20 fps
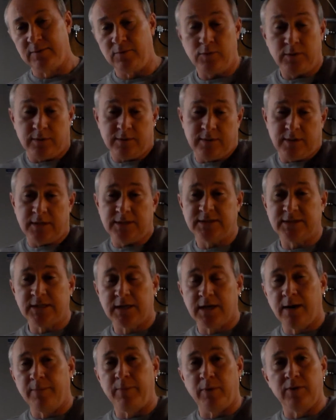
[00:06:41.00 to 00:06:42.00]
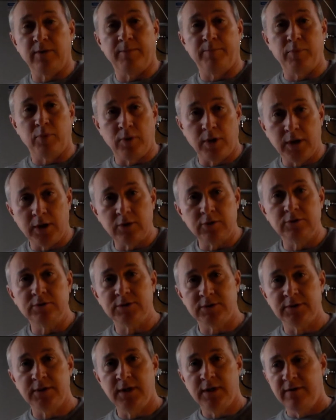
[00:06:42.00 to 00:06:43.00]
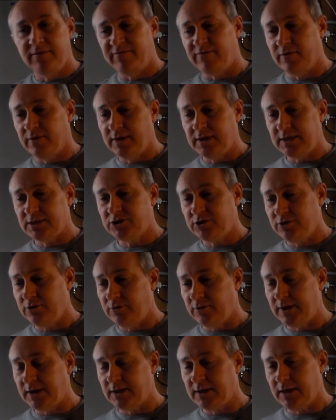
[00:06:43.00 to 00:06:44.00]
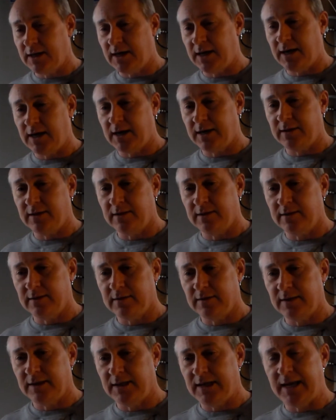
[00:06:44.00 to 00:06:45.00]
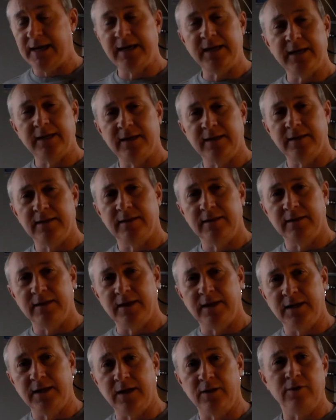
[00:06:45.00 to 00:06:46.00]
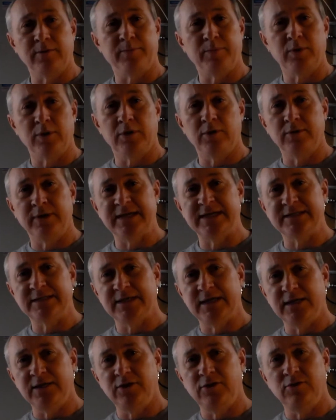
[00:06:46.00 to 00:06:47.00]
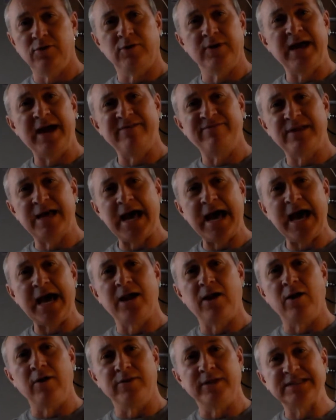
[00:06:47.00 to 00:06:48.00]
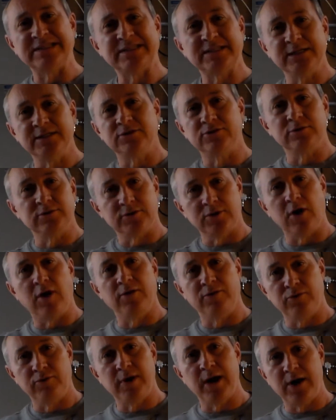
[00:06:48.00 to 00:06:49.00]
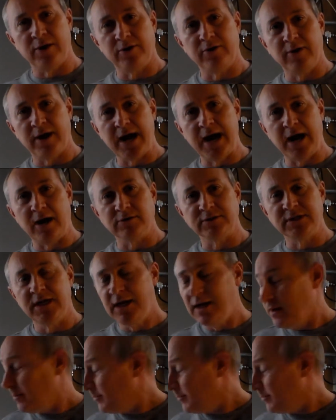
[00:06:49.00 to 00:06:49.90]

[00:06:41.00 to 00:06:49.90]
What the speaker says: well, that's a couple of the pros for this unit, and another pro is you don't have to add all the sensors all throughout your house